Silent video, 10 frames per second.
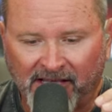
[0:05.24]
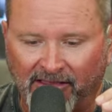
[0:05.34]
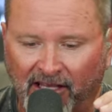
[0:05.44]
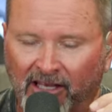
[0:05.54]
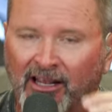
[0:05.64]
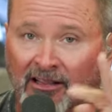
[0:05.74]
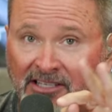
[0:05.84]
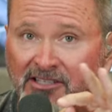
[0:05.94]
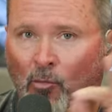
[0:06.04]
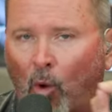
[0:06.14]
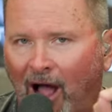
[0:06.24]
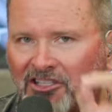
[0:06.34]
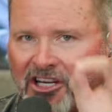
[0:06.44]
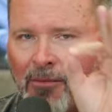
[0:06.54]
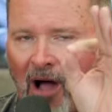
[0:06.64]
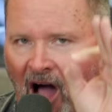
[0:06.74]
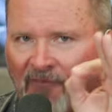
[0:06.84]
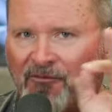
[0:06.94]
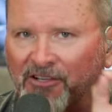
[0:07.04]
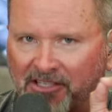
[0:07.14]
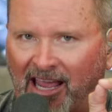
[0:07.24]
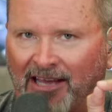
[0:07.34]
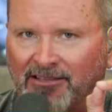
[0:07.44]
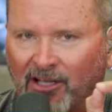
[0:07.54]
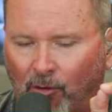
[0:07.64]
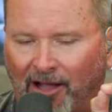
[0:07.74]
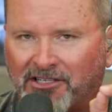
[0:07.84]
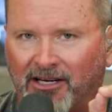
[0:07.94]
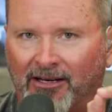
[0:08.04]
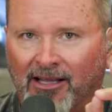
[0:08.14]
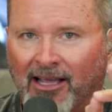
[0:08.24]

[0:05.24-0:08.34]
Said that you know. Listen, watch him obfuscate the question.